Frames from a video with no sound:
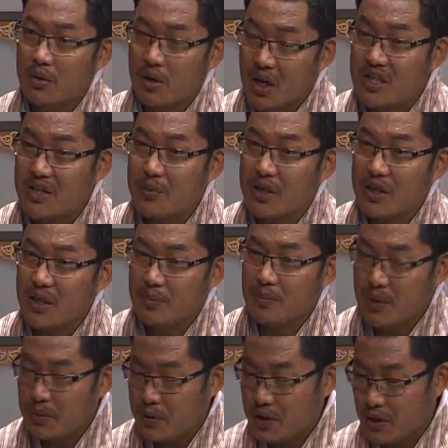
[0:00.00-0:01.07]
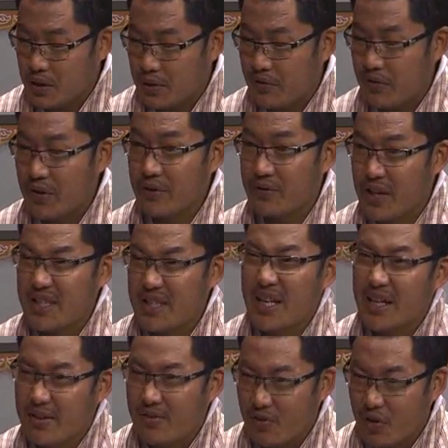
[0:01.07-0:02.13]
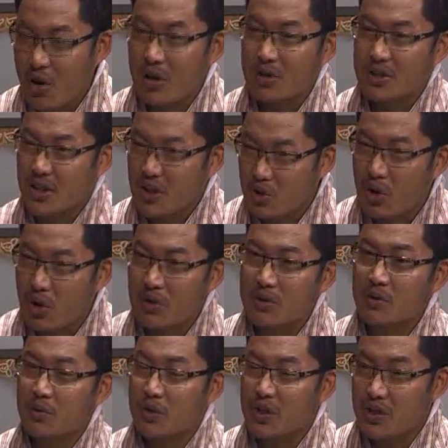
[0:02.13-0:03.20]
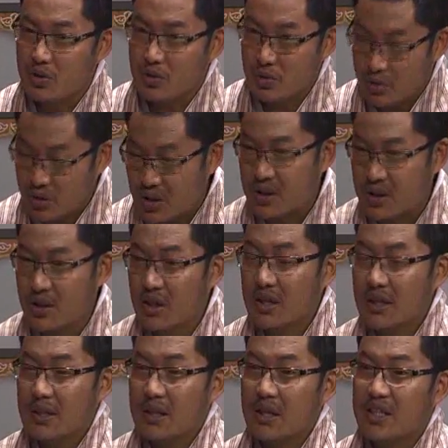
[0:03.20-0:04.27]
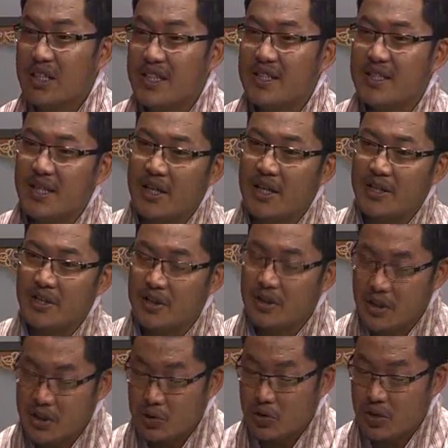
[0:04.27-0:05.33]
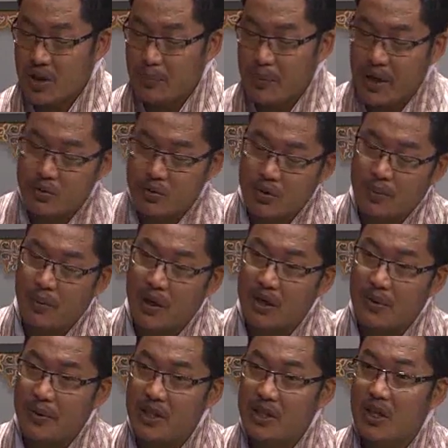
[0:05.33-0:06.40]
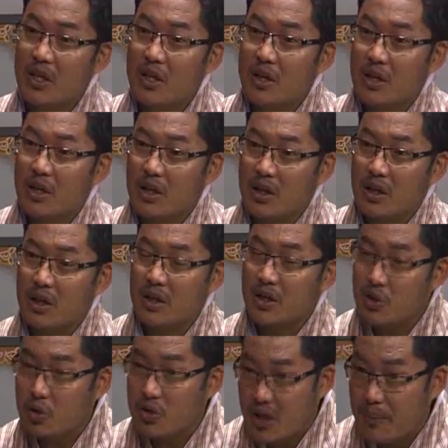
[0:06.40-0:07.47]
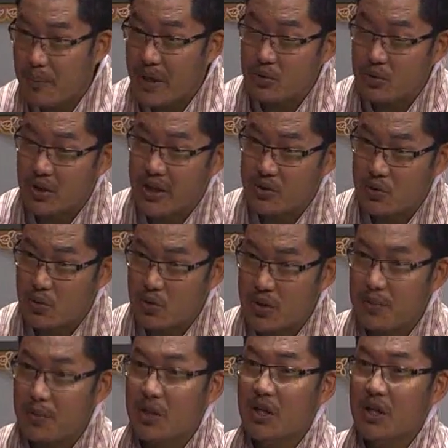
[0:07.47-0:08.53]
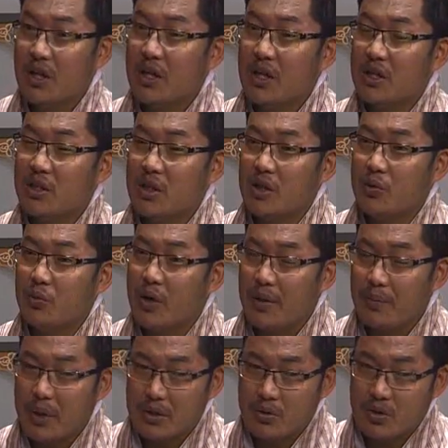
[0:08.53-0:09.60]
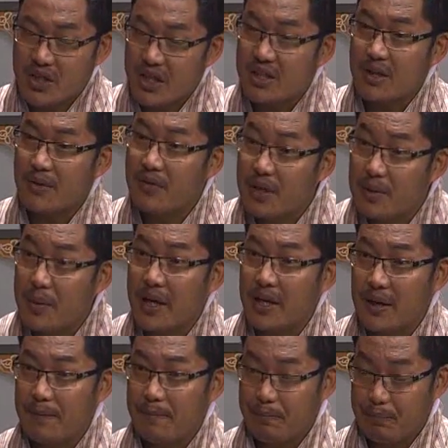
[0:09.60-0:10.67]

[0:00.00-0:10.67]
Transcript: ultimately, maybe if there is any flaws, errors, needs correction, it should come back to the parliament, it should come back to the executive, and we have also sent a feedback.